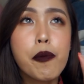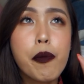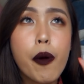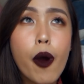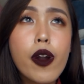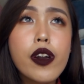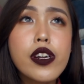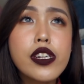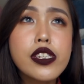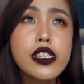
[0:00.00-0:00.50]

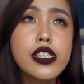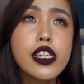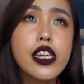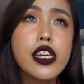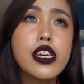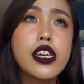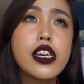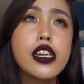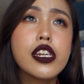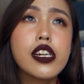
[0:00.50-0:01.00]
Pork
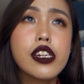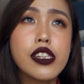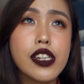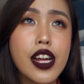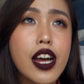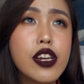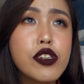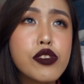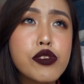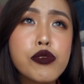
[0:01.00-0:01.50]
skin,
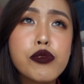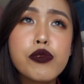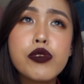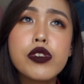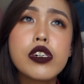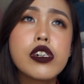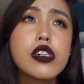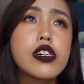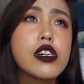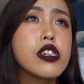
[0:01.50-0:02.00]
glass
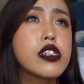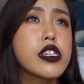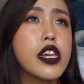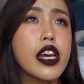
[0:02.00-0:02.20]
noodles,